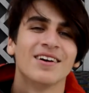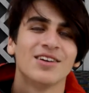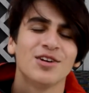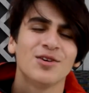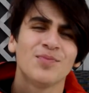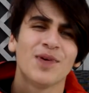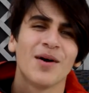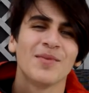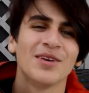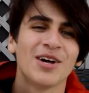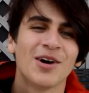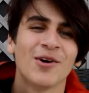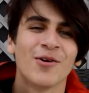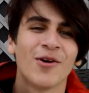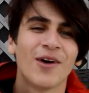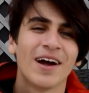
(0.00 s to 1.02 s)
You probably
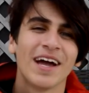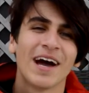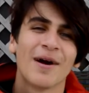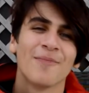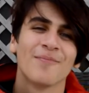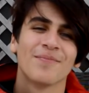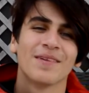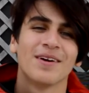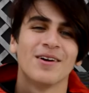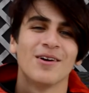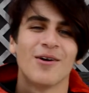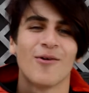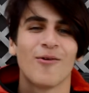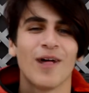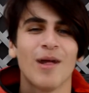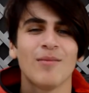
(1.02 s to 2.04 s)
know who I am.
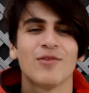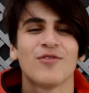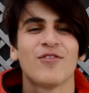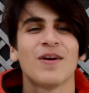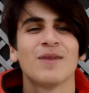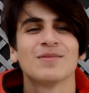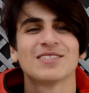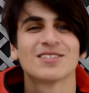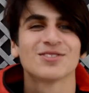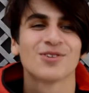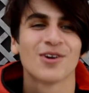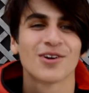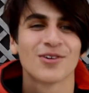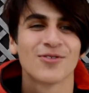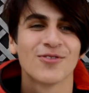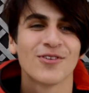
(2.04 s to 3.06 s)
Well, I'm a famous
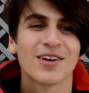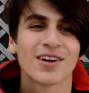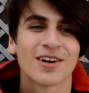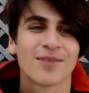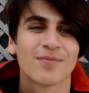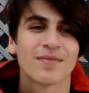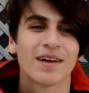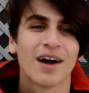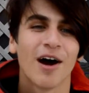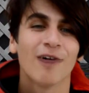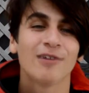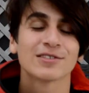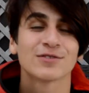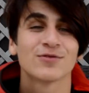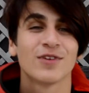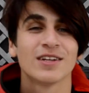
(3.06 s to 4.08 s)
historical figure. I
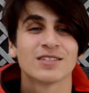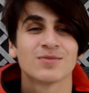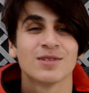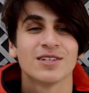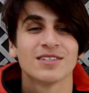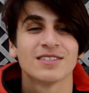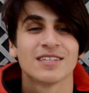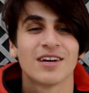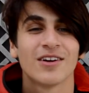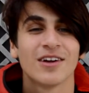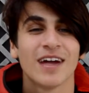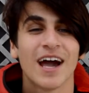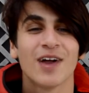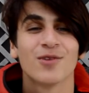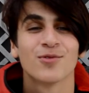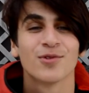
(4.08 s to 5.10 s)
was a French
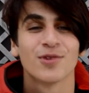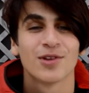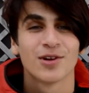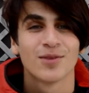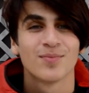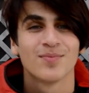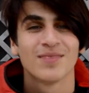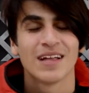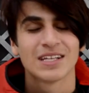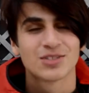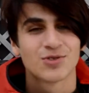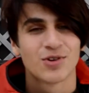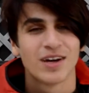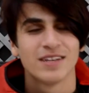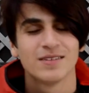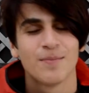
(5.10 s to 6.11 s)
military and ruler.
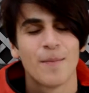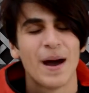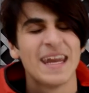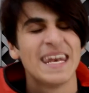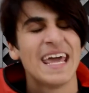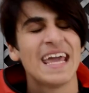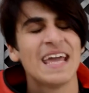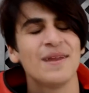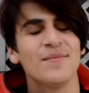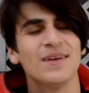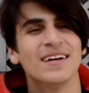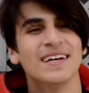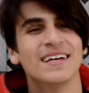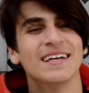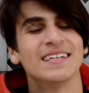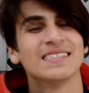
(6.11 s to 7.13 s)
That's right, my name
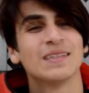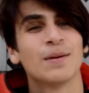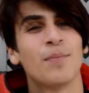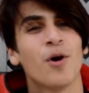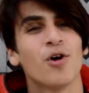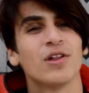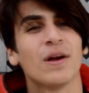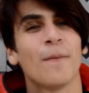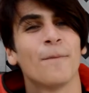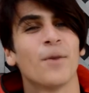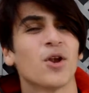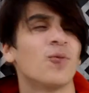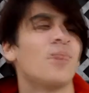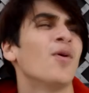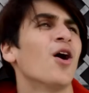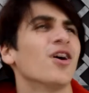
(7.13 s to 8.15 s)
is Napoleon
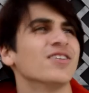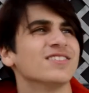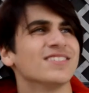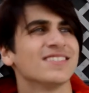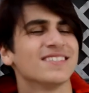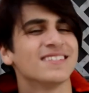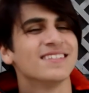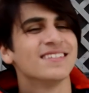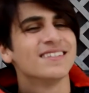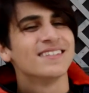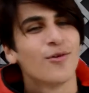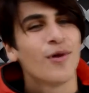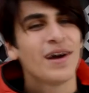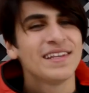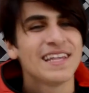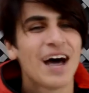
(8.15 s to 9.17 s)
Bonaparte.
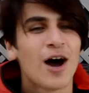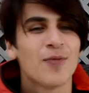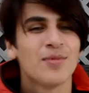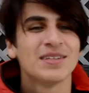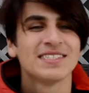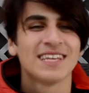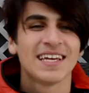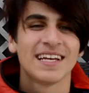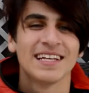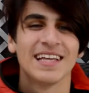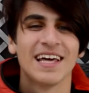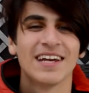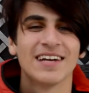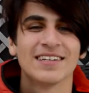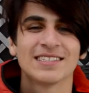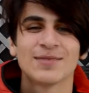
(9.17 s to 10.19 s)
Right now I'm in St.
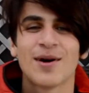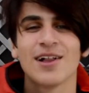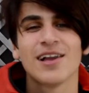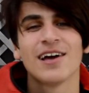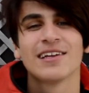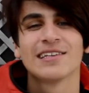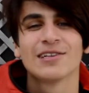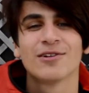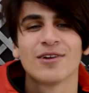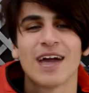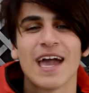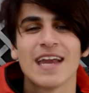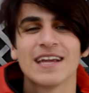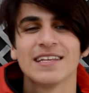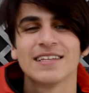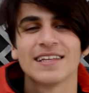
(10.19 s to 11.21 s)
Helena, a small island
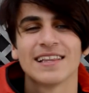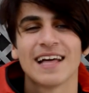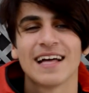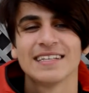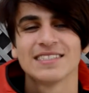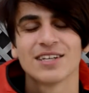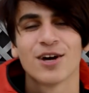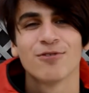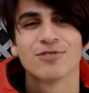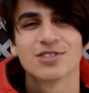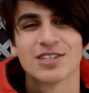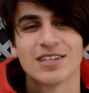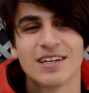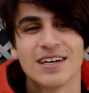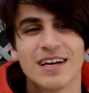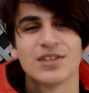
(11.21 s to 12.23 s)
located in the Atlantic Ocean.
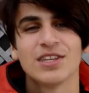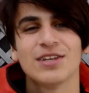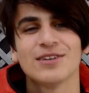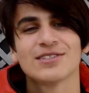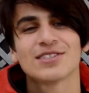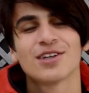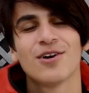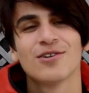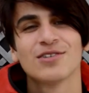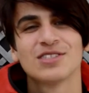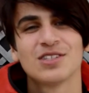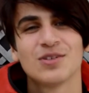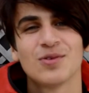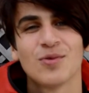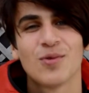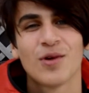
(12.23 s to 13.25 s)
The nearest coast
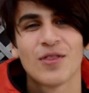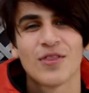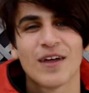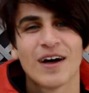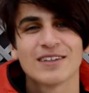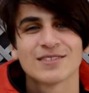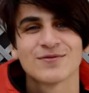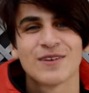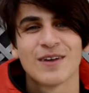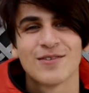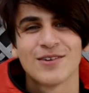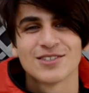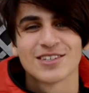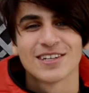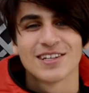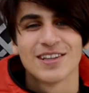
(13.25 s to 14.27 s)
to 1,500
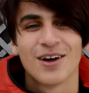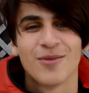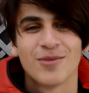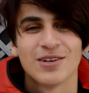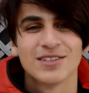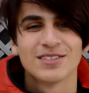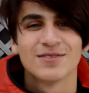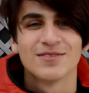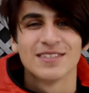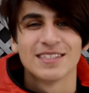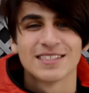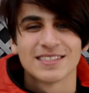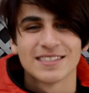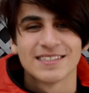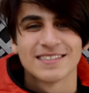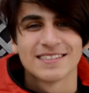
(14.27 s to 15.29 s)
kilometers of
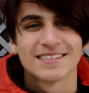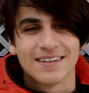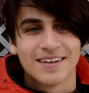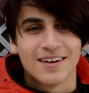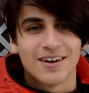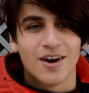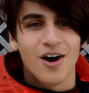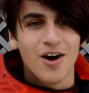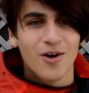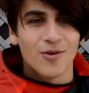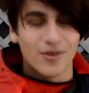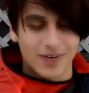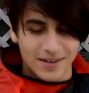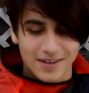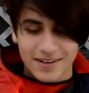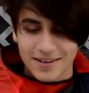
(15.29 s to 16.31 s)
distance. Oh,
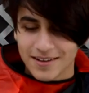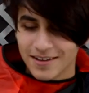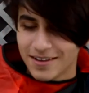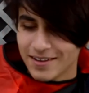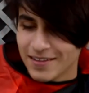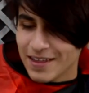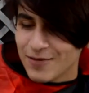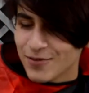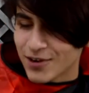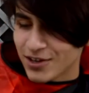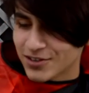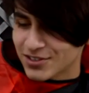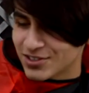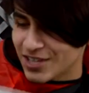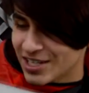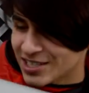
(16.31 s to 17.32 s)
they forgot
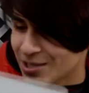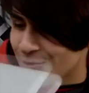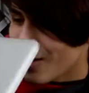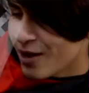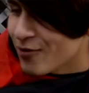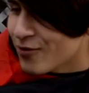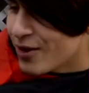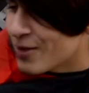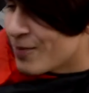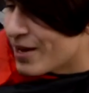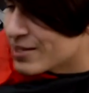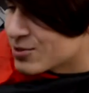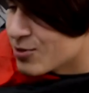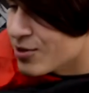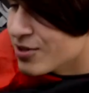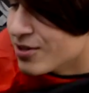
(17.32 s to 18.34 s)
to change the Wi-Fi
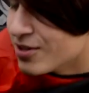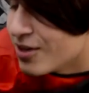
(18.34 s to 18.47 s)
password.